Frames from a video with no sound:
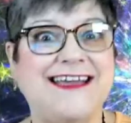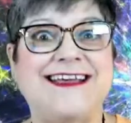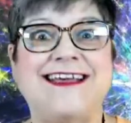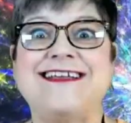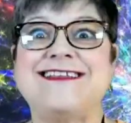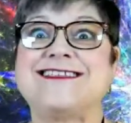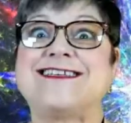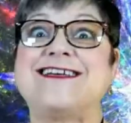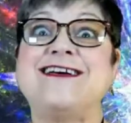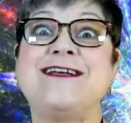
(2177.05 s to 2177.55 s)

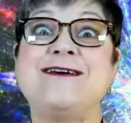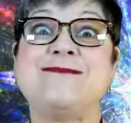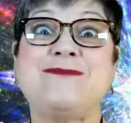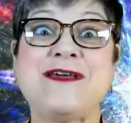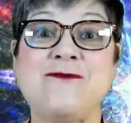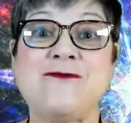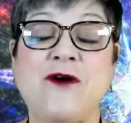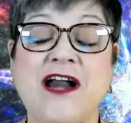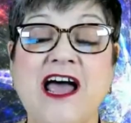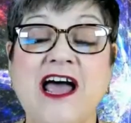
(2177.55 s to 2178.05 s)
It's going to be
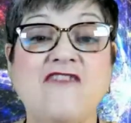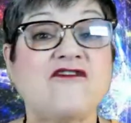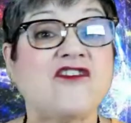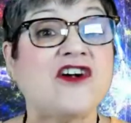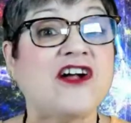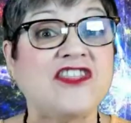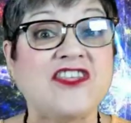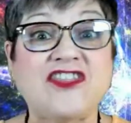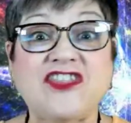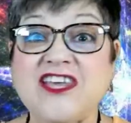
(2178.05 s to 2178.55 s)
whatever.
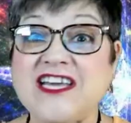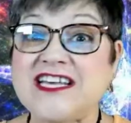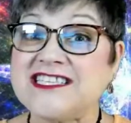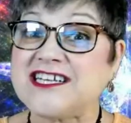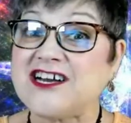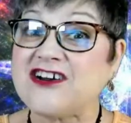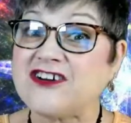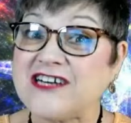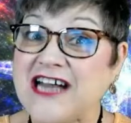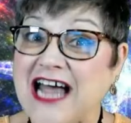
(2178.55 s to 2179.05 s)
And the things that
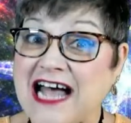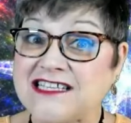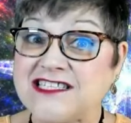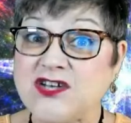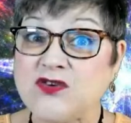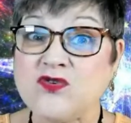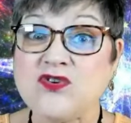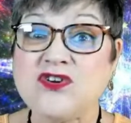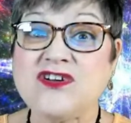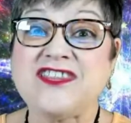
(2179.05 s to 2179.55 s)
are not
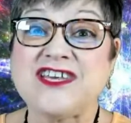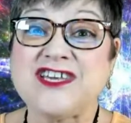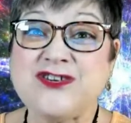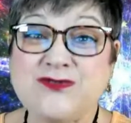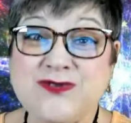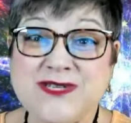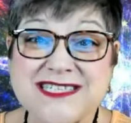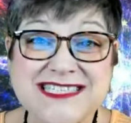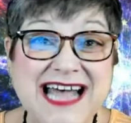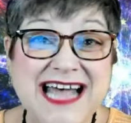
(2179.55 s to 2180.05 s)
so good that you
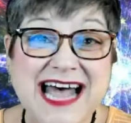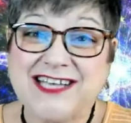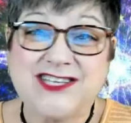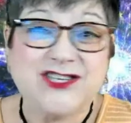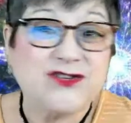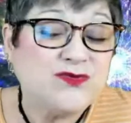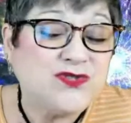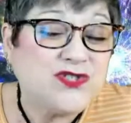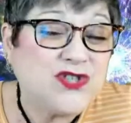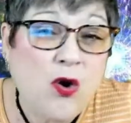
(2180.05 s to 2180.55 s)
decide
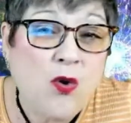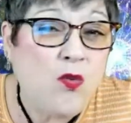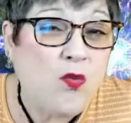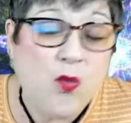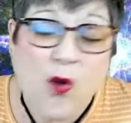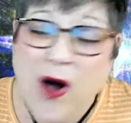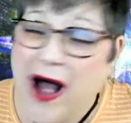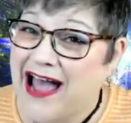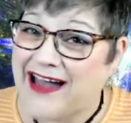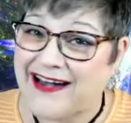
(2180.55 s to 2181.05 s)
you don't
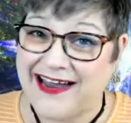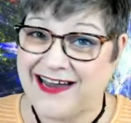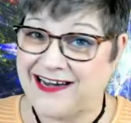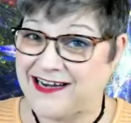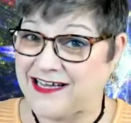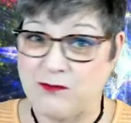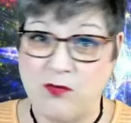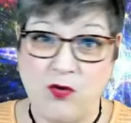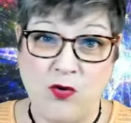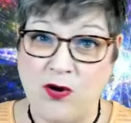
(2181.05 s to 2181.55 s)
want
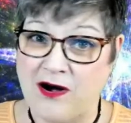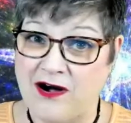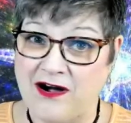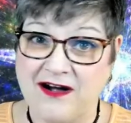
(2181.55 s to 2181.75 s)
anymore,